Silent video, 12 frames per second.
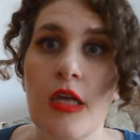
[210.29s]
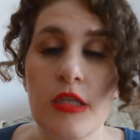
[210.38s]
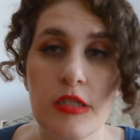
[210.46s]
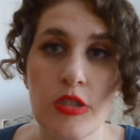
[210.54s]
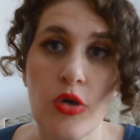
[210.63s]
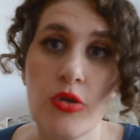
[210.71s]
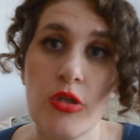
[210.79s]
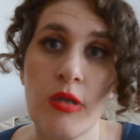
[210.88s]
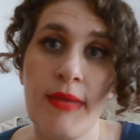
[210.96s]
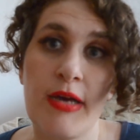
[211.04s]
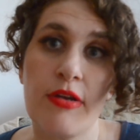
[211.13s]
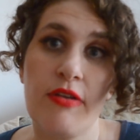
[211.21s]
The total
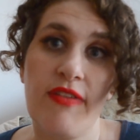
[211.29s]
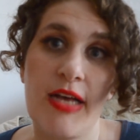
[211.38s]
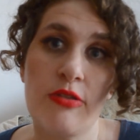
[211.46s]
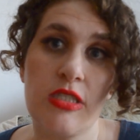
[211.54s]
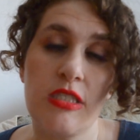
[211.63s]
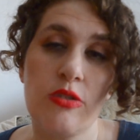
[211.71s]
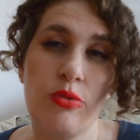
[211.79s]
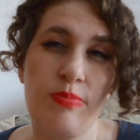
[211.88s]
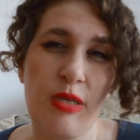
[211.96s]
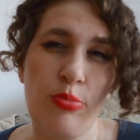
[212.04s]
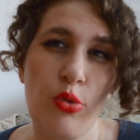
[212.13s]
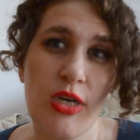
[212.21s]
amount of ounces would
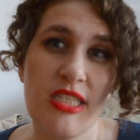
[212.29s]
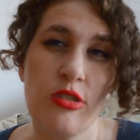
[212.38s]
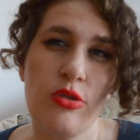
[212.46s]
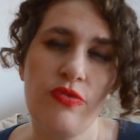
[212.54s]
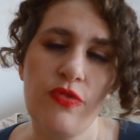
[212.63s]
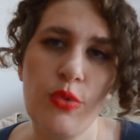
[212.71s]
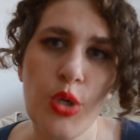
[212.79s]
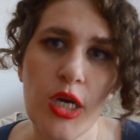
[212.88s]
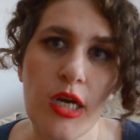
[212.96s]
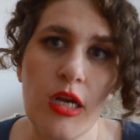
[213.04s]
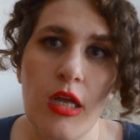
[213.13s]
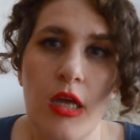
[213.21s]
be
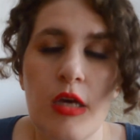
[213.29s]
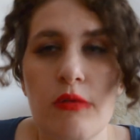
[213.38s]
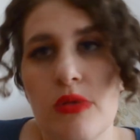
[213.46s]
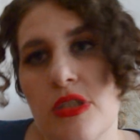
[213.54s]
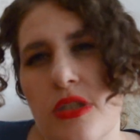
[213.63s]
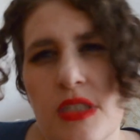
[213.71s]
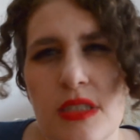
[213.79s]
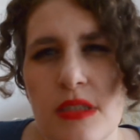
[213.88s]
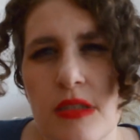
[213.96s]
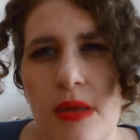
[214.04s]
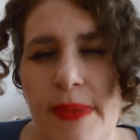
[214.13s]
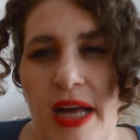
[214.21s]
0.24, which is
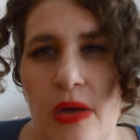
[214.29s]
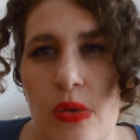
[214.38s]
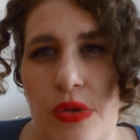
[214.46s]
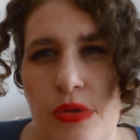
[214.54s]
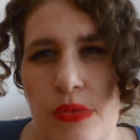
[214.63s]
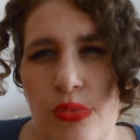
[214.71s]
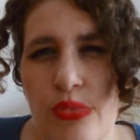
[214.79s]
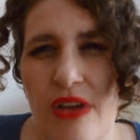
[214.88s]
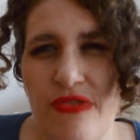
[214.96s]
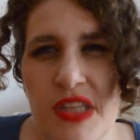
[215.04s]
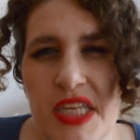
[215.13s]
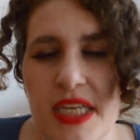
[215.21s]
about
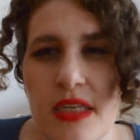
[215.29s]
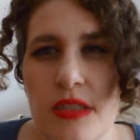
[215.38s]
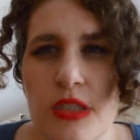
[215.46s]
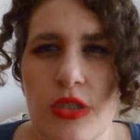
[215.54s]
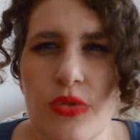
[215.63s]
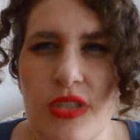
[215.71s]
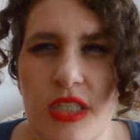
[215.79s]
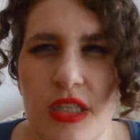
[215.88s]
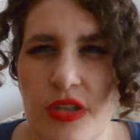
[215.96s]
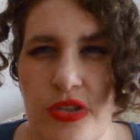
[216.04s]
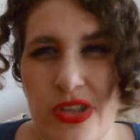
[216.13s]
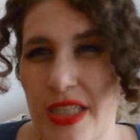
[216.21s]
roughly 2
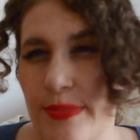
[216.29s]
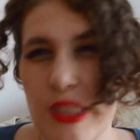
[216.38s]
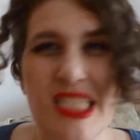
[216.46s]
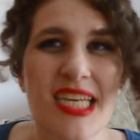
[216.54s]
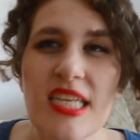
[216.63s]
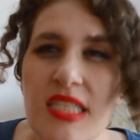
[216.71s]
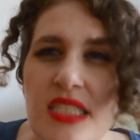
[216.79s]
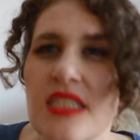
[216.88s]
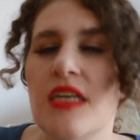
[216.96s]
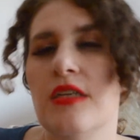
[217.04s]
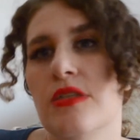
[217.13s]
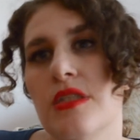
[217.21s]
1/3
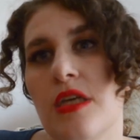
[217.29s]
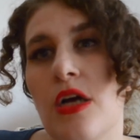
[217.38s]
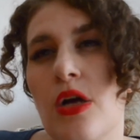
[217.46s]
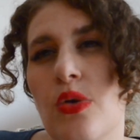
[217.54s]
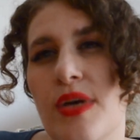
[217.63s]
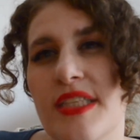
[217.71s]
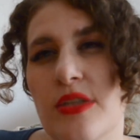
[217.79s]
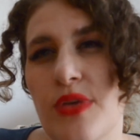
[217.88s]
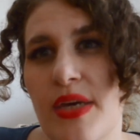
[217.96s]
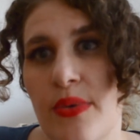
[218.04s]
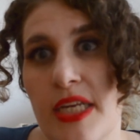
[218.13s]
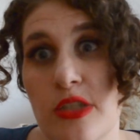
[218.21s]
lipsticks. So it's a
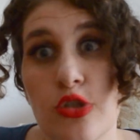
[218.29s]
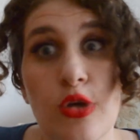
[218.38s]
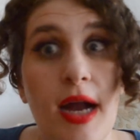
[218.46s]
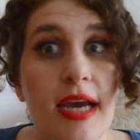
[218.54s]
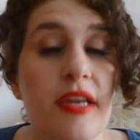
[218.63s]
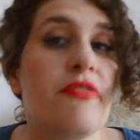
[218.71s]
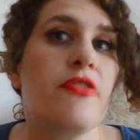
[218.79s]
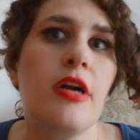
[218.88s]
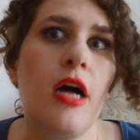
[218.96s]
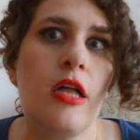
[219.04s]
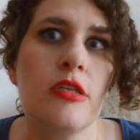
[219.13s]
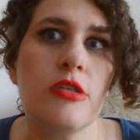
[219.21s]
great way to try different
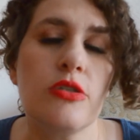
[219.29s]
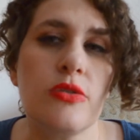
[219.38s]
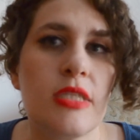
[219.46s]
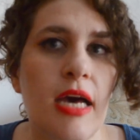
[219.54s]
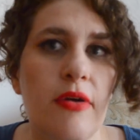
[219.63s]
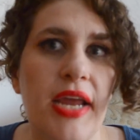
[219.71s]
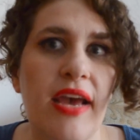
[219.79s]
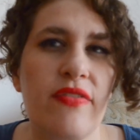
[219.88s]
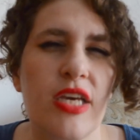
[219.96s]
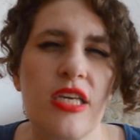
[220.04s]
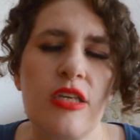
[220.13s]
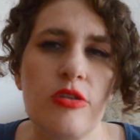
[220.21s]
colors without
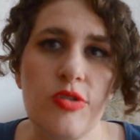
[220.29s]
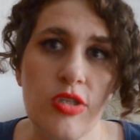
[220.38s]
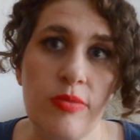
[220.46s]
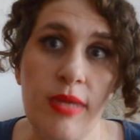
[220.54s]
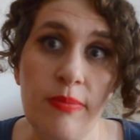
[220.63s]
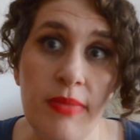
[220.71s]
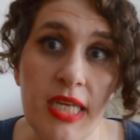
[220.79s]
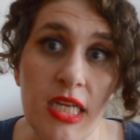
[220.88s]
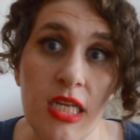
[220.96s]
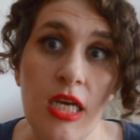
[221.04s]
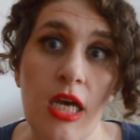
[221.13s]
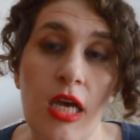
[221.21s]
having a huge commitment,
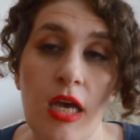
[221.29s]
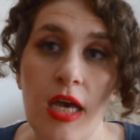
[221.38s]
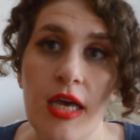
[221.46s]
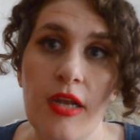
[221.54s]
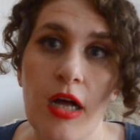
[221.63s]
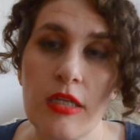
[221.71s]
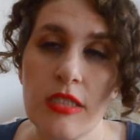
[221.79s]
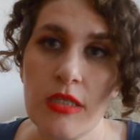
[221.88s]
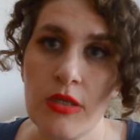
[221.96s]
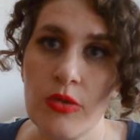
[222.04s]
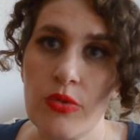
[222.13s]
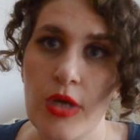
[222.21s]
and
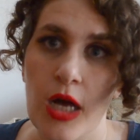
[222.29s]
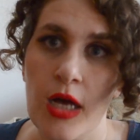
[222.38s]
also